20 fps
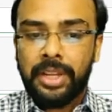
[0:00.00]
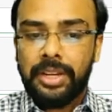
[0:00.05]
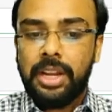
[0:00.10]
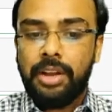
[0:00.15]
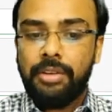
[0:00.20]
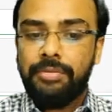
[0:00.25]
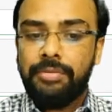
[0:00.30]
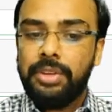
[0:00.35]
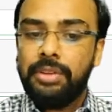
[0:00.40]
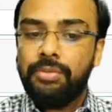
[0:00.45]

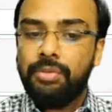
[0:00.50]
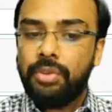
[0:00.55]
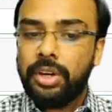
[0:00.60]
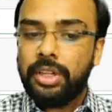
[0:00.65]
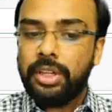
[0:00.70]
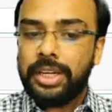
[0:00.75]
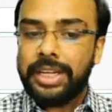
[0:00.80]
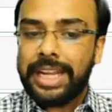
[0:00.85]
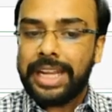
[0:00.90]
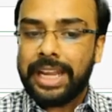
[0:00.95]
Now we
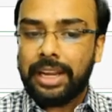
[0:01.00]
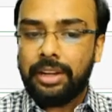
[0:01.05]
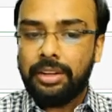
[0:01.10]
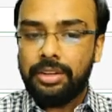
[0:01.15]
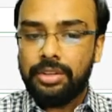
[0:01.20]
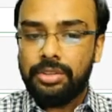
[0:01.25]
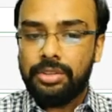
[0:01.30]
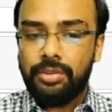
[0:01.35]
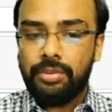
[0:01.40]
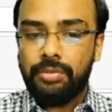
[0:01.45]
want a
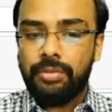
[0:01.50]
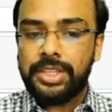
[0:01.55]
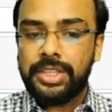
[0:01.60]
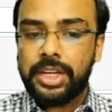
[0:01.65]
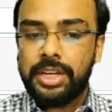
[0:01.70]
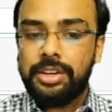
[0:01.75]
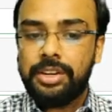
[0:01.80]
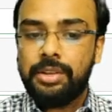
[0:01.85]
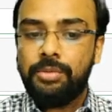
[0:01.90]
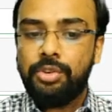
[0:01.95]
tag, so
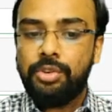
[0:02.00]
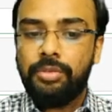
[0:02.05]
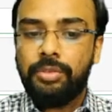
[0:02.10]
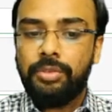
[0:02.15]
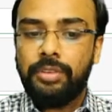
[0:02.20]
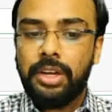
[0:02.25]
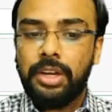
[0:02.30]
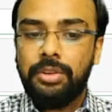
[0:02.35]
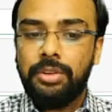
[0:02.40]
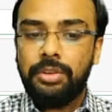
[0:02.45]
which attribute
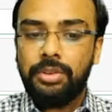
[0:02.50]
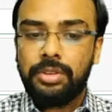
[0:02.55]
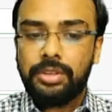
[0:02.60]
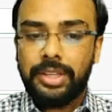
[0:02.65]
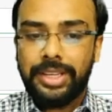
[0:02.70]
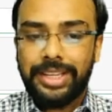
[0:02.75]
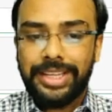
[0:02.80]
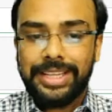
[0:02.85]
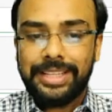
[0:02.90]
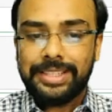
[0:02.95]
we will
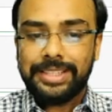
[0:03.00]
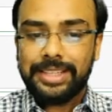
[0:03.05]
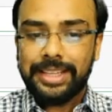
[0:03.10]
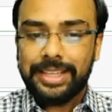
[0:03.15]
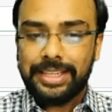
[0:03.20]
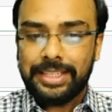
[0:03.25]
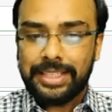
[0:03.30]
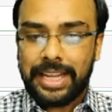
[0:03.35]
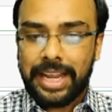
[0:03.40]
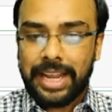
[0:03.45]
use is
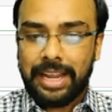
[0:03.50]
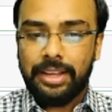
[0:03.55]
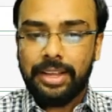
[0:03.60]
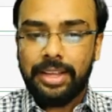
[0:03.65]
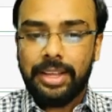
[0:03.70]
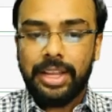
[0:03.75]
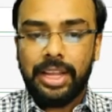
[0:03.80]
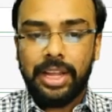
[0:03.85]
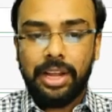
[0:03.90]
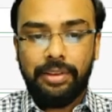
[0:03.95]

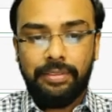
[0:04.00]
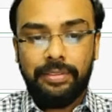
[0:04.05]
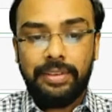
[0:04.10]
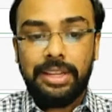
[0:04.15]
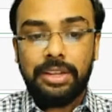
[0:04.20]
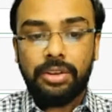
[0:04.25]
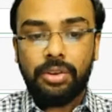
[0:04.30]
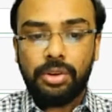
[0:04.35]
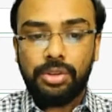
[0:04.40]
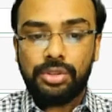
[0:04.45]
tag, and
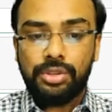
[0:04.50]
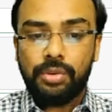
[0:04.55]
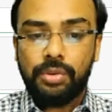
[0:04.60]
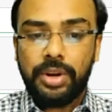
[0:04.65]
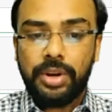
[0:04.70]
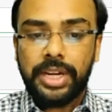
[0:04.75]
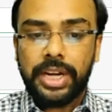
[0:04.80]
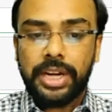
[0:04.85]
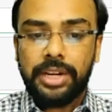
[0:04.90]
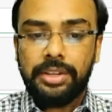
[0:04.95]
we also
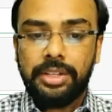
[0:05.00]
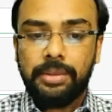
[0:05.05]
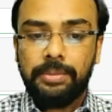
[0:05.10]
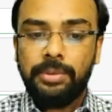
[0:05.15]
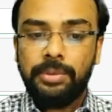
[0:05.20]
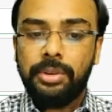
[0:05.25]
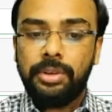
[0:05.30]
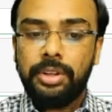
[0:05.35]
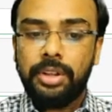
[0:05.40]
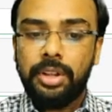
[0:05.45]
want
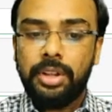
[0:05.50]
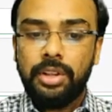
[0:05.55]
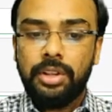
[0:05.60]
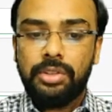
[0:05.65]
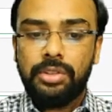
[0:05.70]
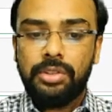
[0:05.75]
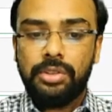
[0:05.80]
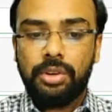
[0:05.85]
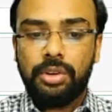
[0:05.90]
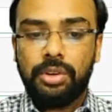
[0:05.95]
attribute,
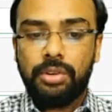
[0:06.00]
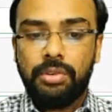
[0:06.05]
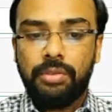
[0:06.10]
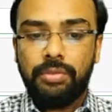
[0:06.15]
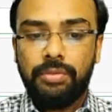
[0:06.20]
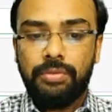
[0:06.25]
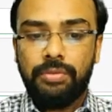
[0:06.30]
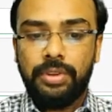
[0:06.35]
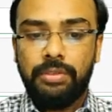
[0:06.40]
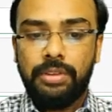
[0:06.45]
so
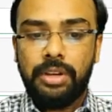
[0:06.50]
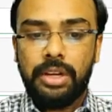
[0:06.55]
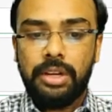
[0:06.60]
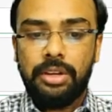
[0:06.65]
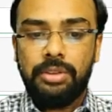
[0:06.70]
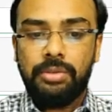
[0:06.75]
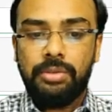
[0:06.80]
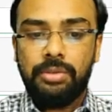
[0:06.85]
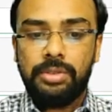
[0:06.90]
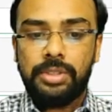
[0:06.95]
we will
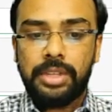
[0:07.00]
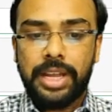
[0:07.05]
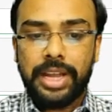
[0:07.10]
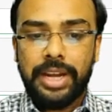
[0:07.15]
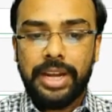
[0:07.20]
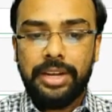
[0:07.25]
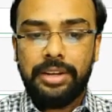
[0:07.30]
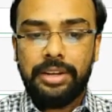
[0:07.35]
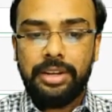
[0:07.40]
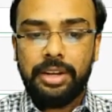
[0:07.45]
use
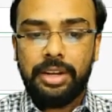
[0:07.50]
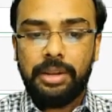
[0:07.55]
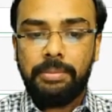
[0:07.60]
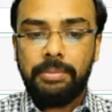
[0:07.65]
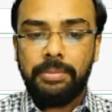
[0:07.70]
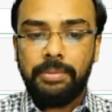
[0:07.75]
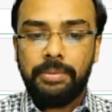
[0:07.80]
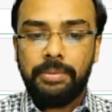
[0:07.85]
attrib